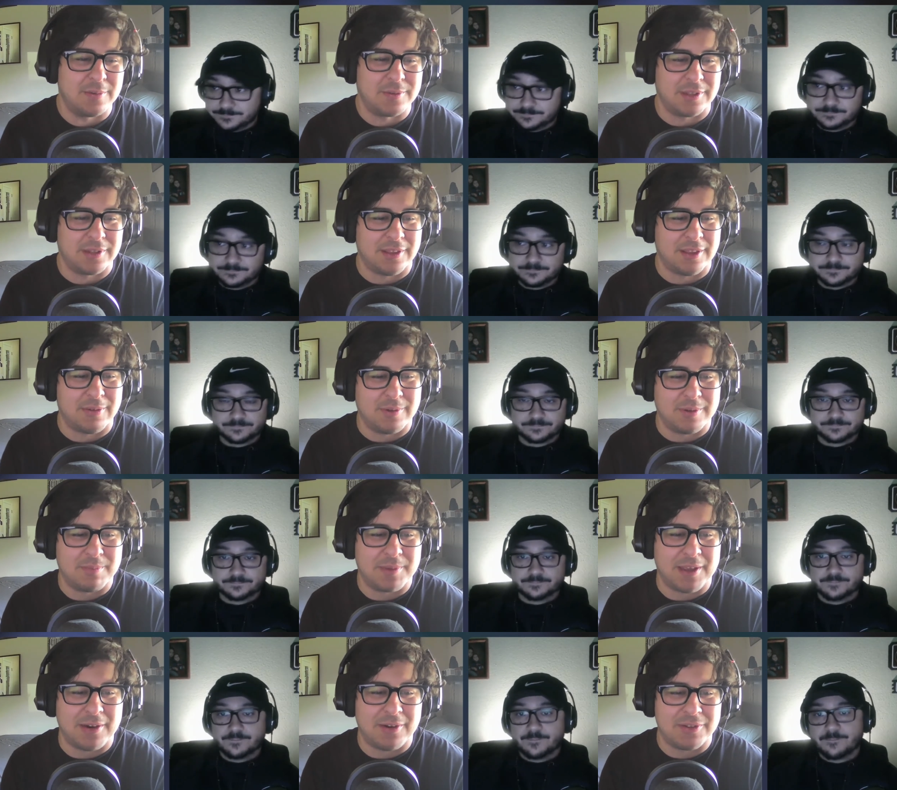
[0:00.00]
Speaker 1: they go up to like that
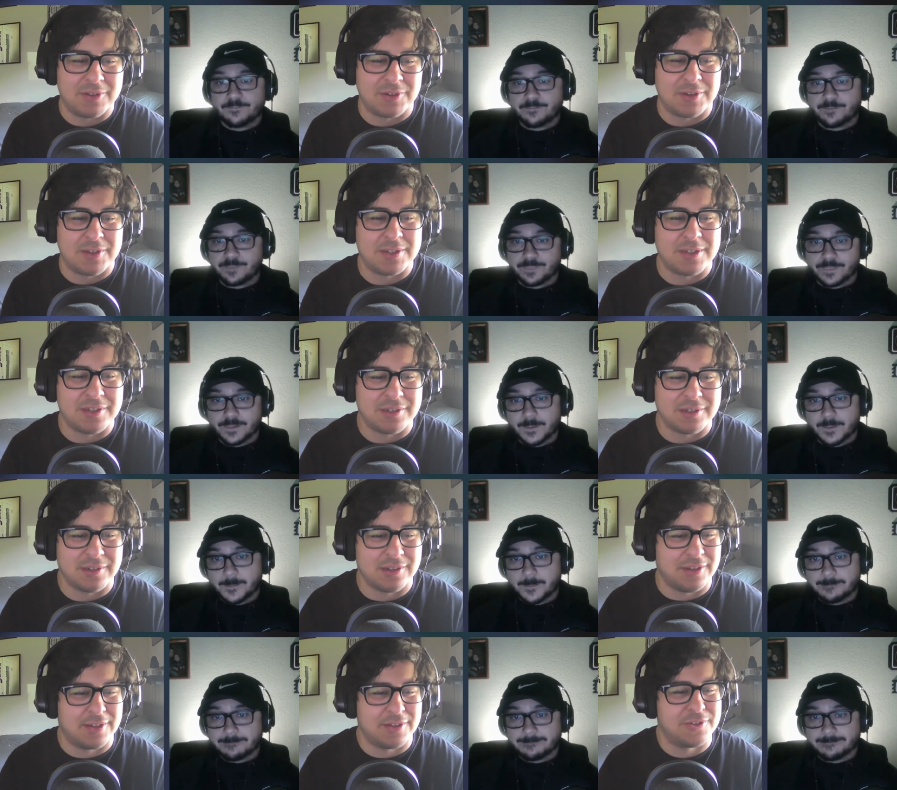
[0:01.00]
one piano in the train
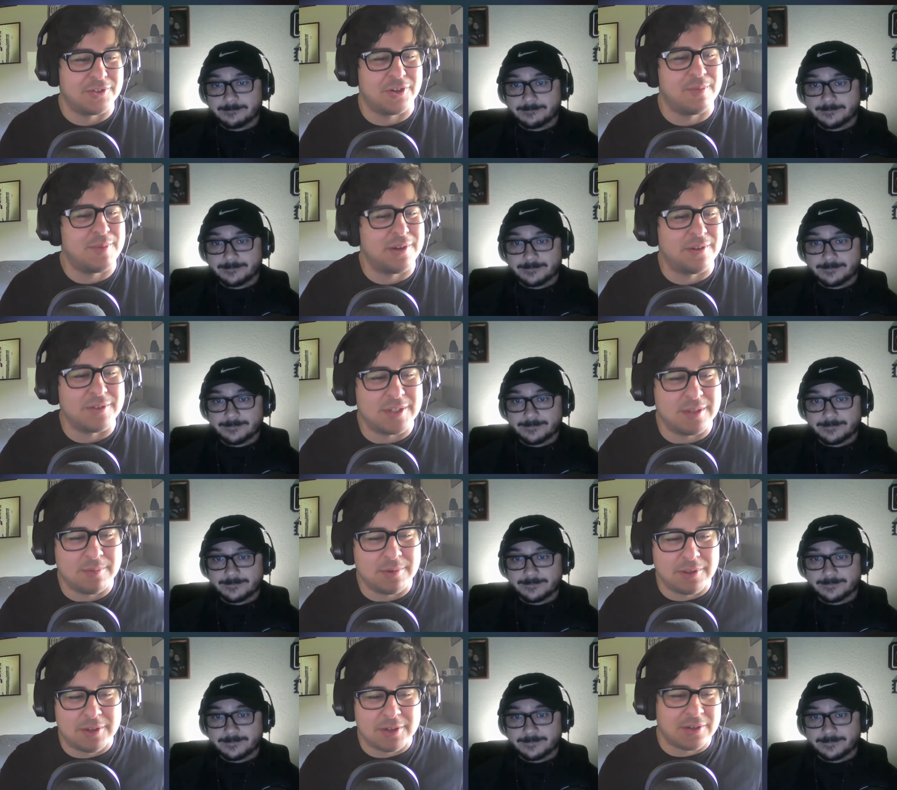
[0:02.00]
station, like in Germany or
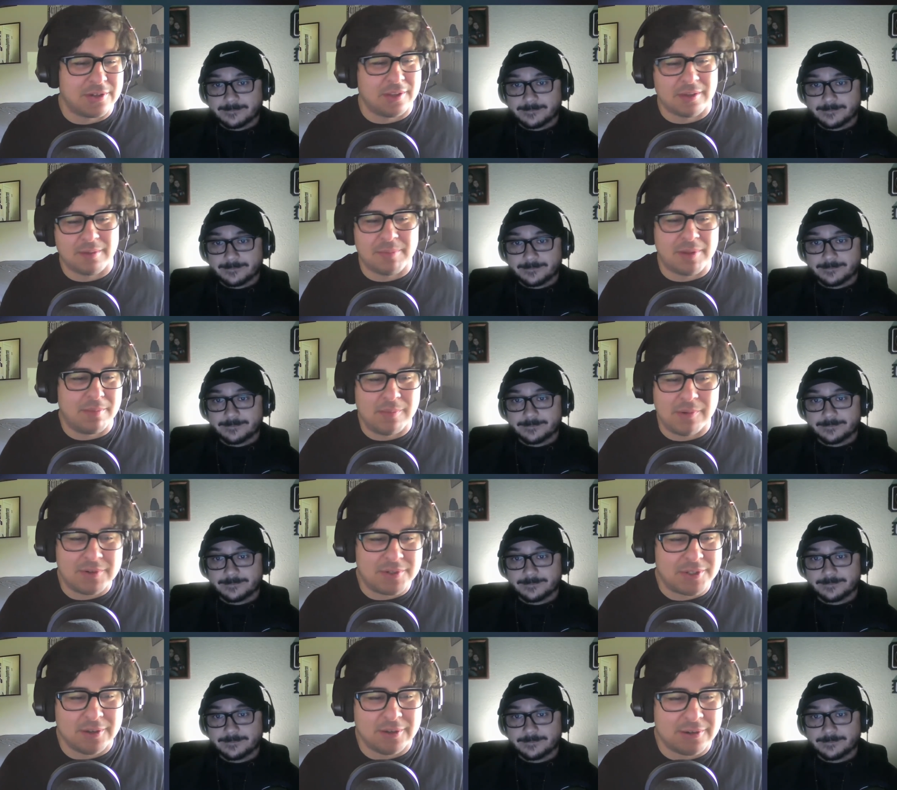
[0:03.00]
somewhere, and they start like playing
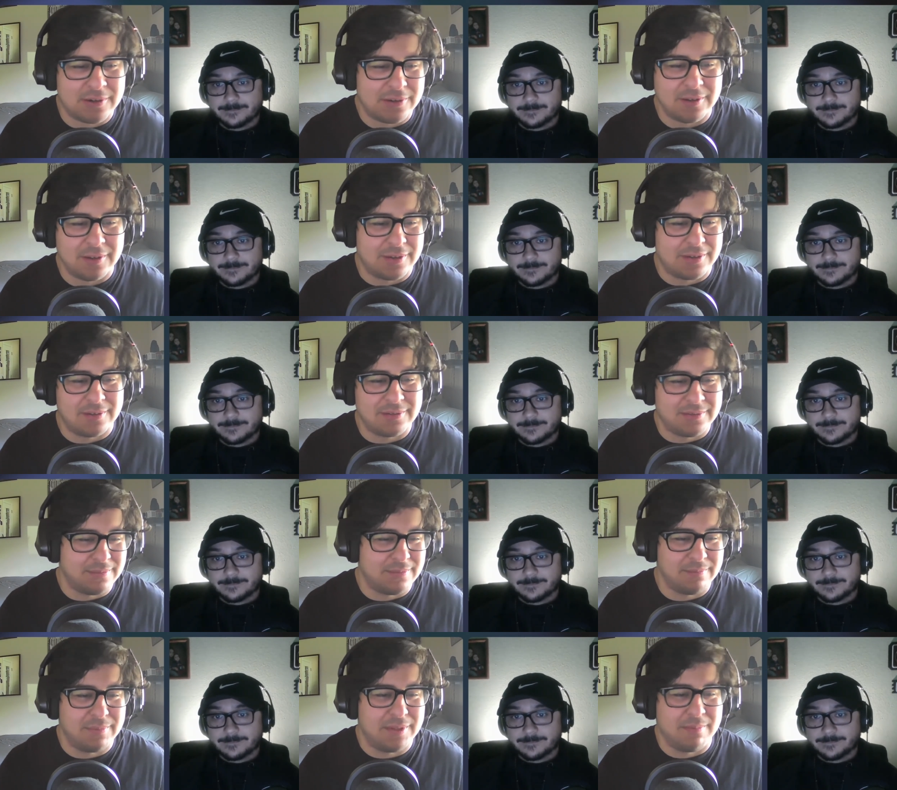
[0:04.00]
Mozart and like
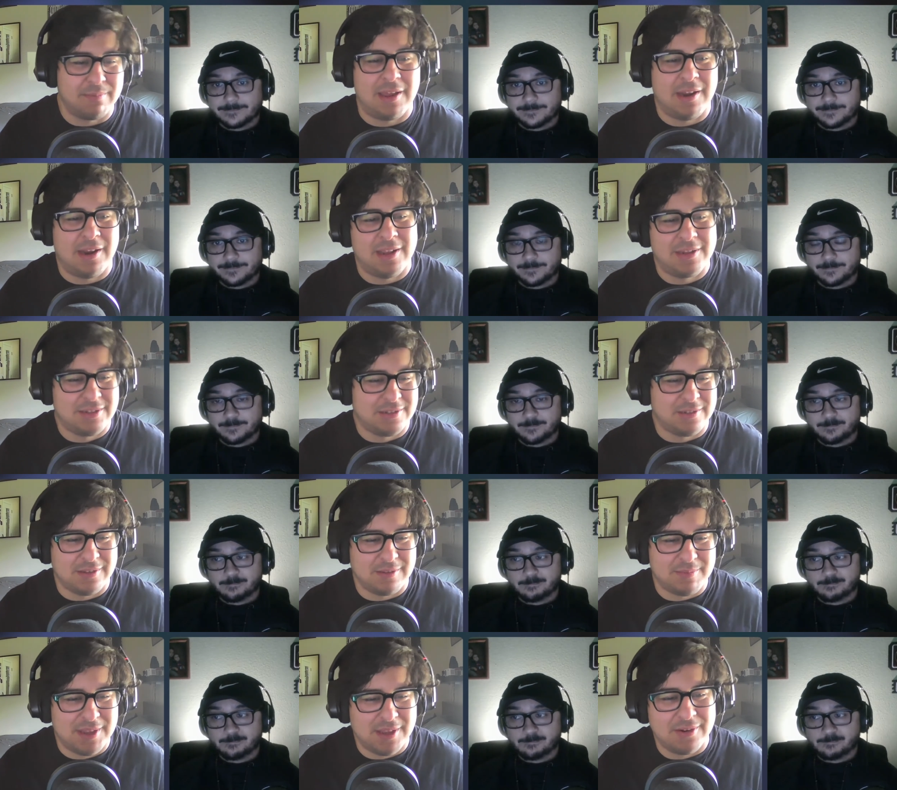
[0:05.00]
being
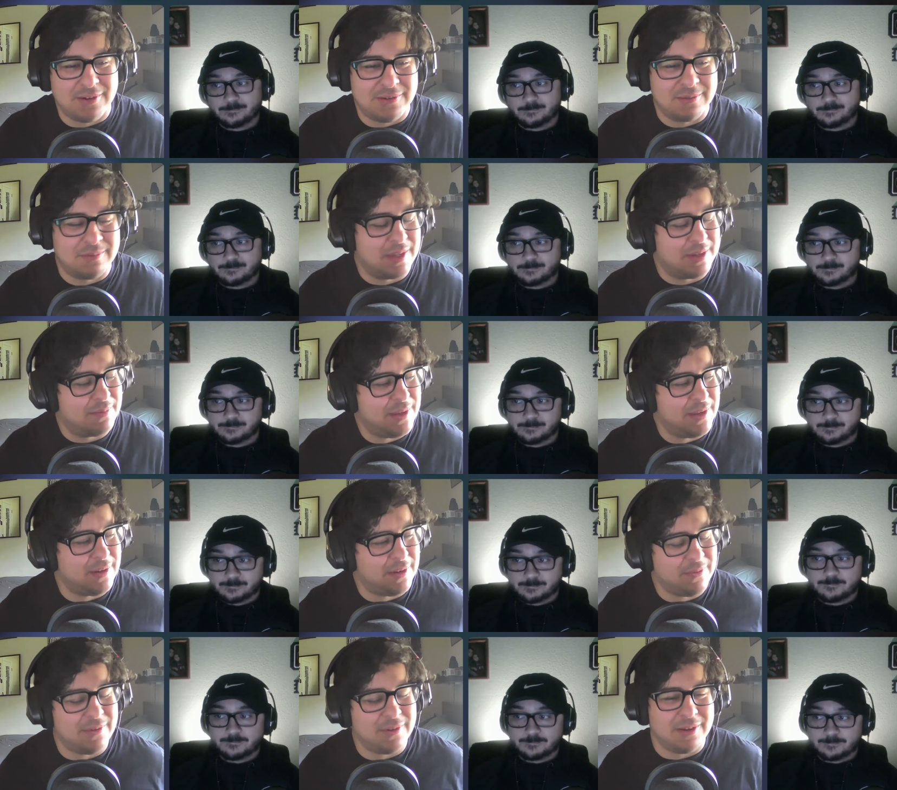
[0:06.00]
badasses on the piano. I'm like,
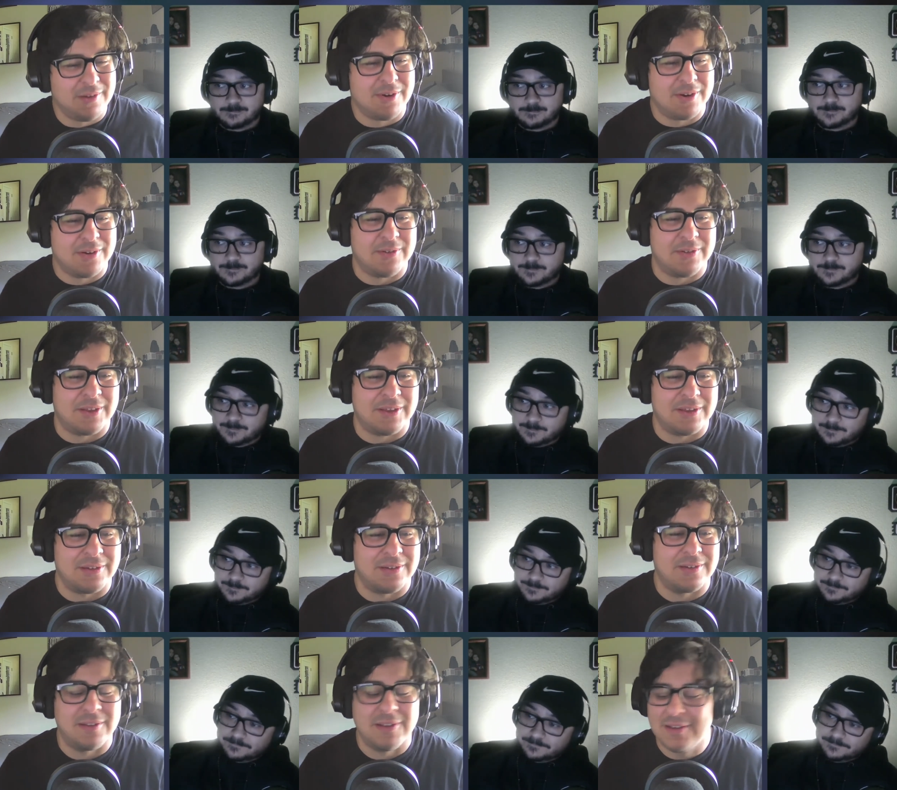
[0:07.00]
man, I, want to do
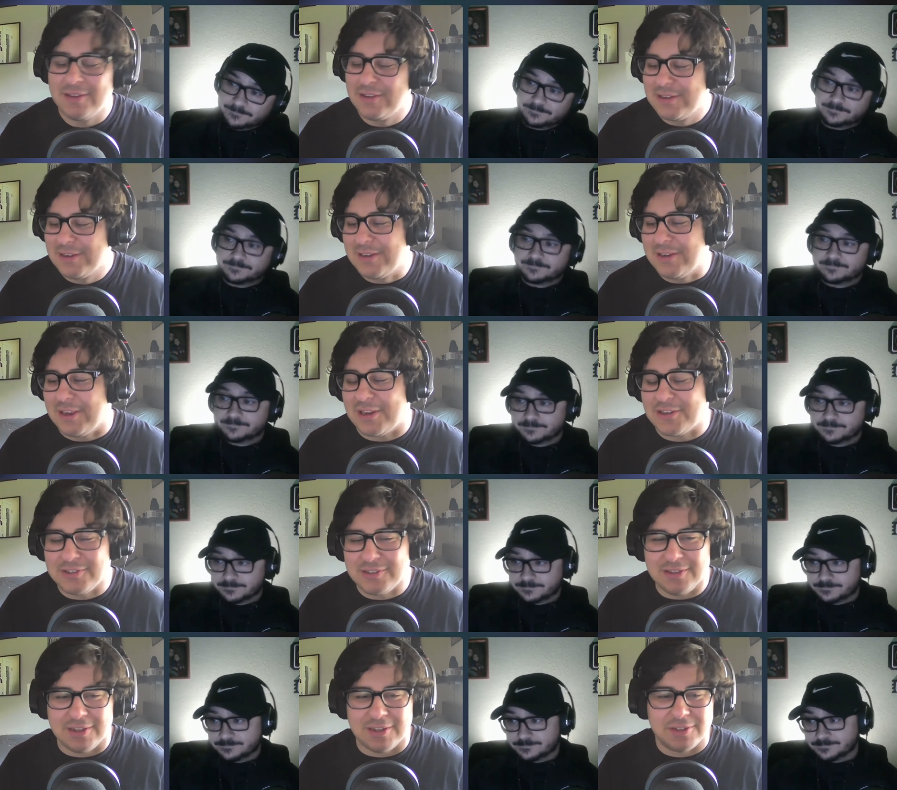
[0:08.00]
that. And
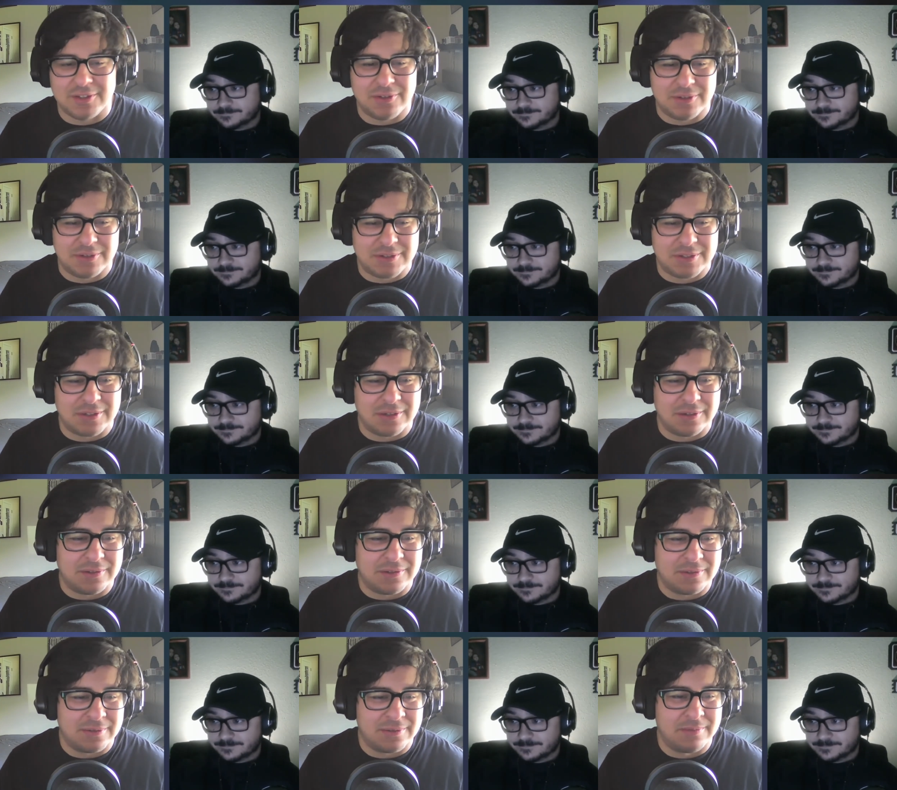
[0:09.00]
actually, like two years
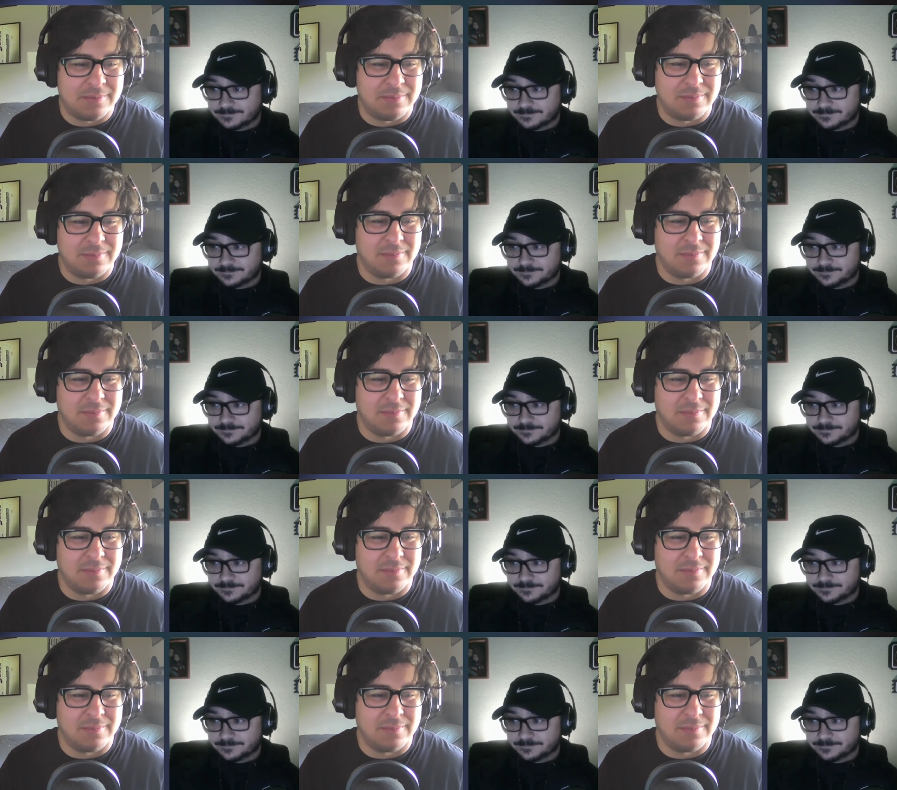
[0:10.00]
ago,